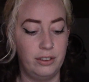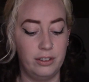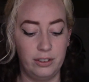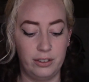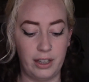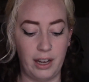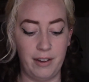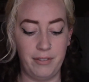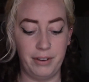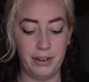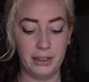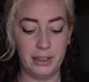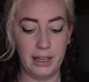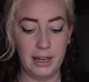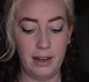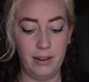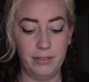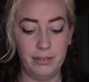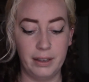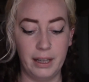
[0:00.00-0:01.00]
to save your
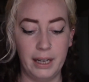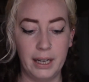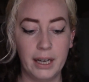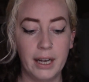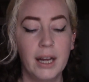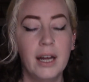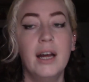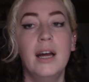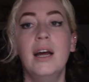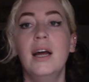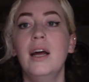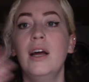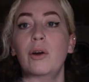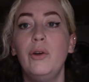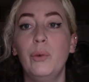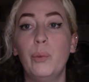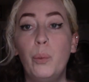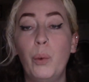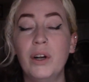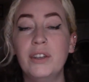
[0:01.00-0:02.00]
life. Like,
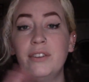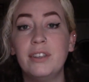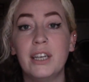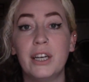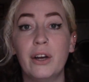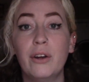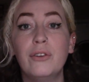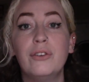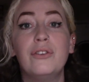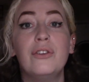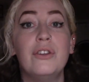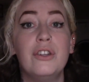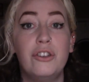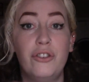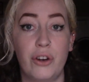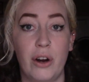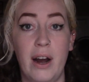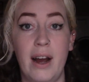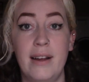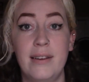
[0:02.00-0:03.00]
once it goes through the
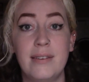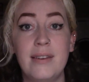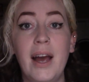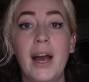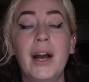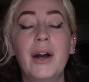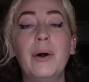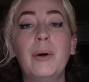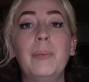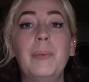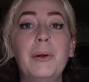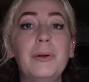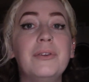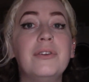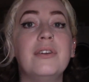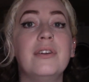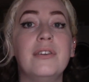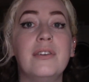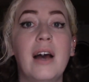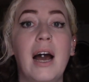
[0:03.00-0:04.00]
dry cycle, most
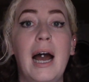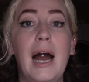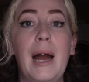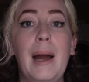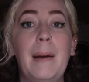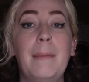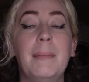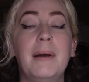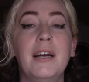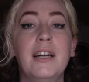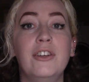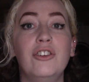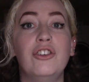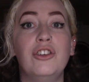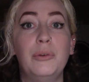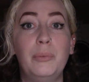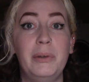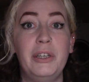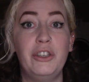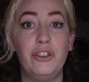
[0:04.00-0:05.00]
of the time it
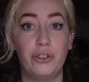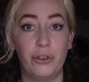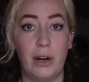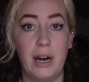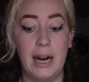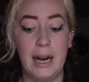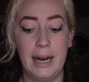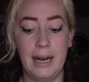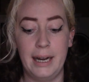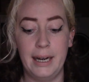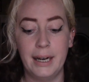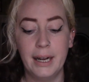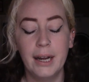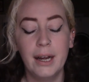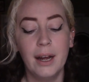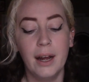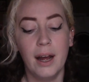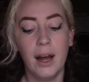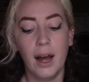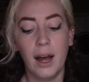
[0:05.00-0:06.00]
should be dried.
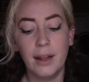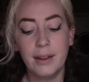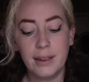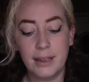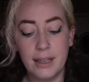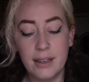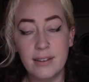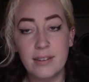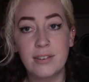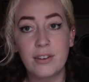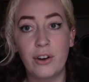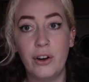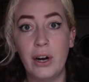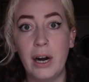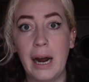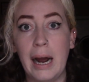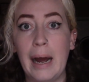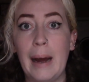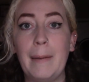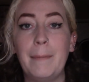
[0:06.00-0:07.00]
This
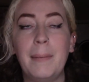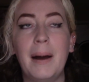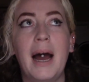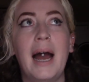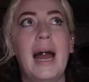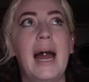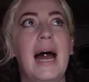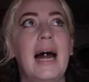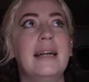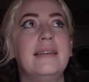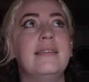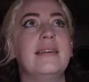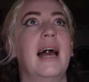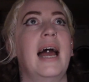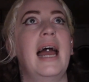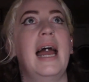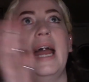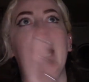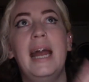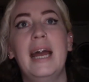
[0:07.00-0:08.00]
crap, I had to
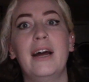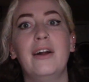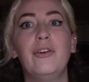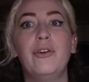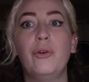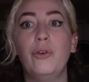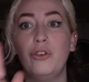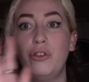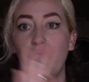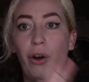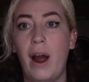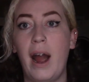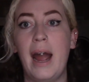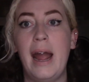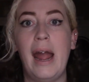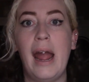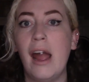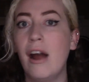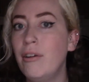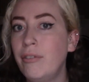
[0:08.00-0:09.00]
hand
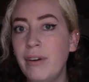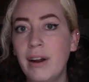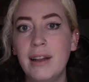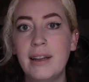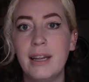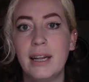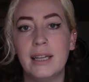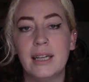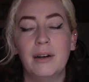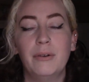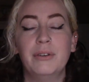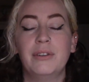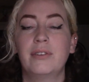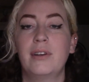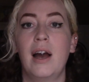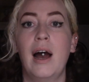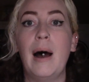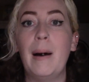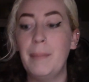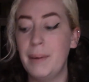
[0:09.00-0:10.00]
dry everything that was
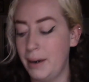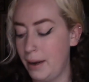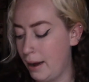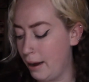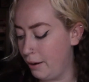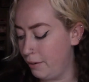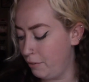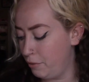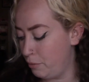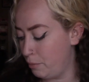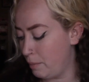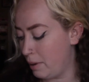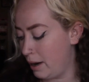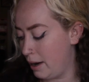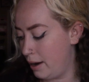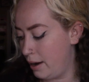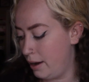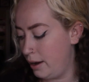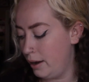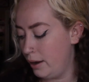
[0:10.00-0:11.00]
coming out of
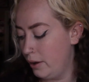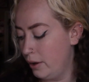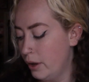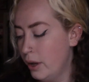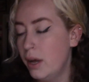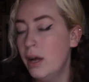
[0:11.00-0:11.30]
my